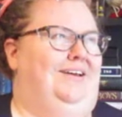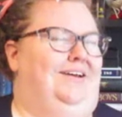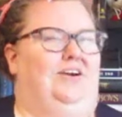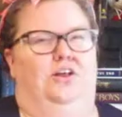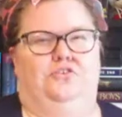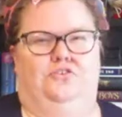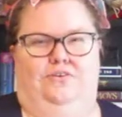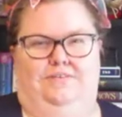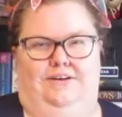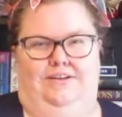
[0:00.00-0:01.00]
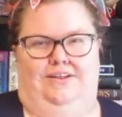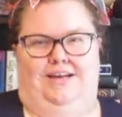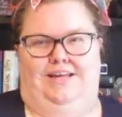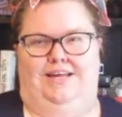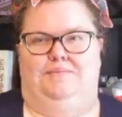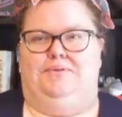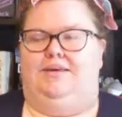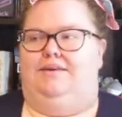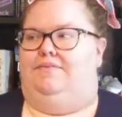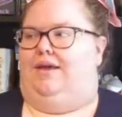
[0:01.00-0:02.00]
a college in North Carolina, I
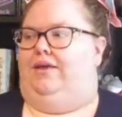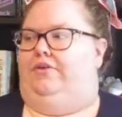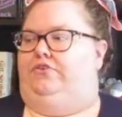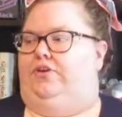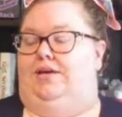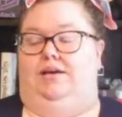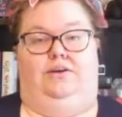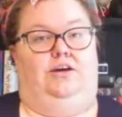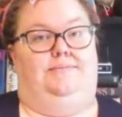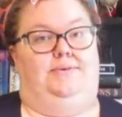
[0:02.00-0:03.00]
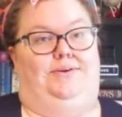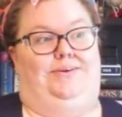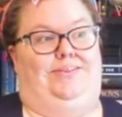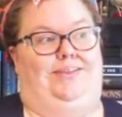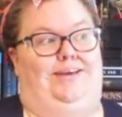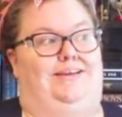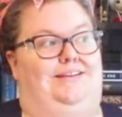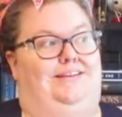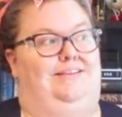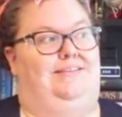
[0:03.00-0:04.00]
believe, and she uncovers,
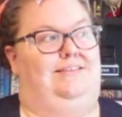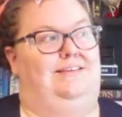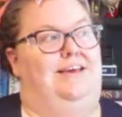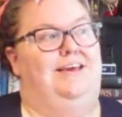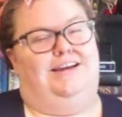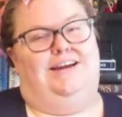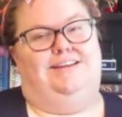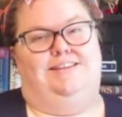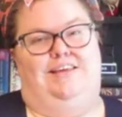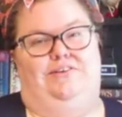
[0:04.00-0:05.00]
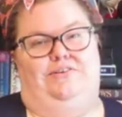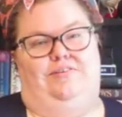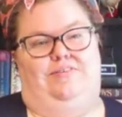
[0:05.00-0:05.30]
like, this kind of secret